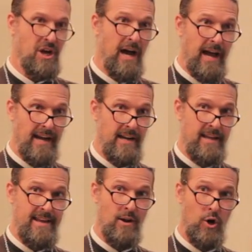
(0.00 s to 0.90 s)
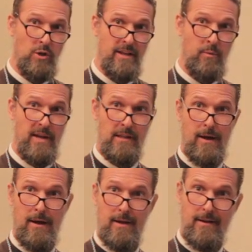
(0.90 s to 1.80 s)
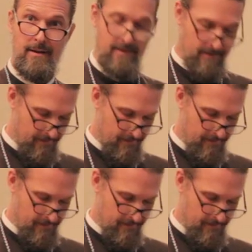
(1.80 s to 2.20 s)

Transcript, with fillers: shine in holy wedlock.